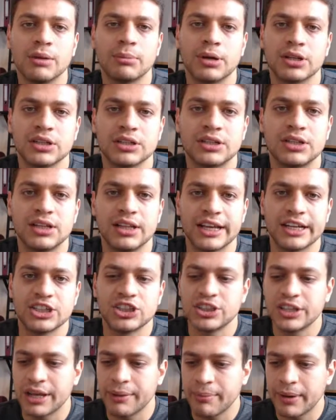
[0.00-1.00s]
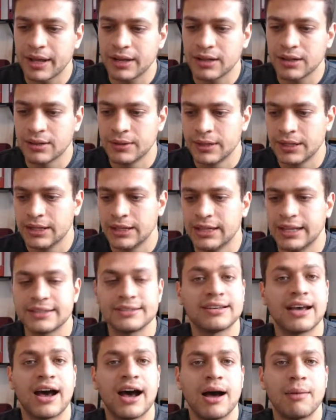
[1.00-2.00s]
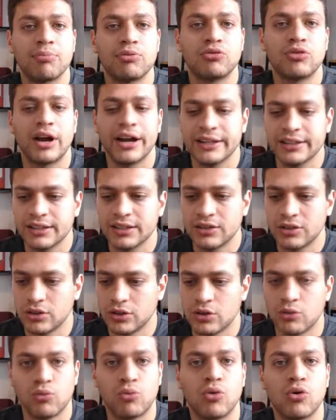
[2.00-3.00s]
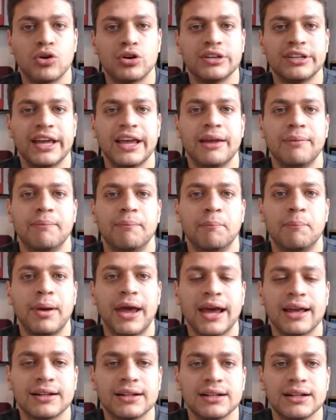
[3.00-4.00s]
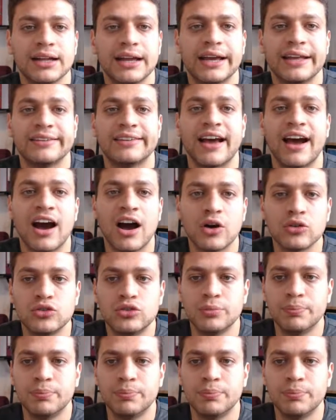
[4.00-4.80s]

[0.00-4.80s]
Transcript: about the collection day battle. Let's hop right into the war day battle and how to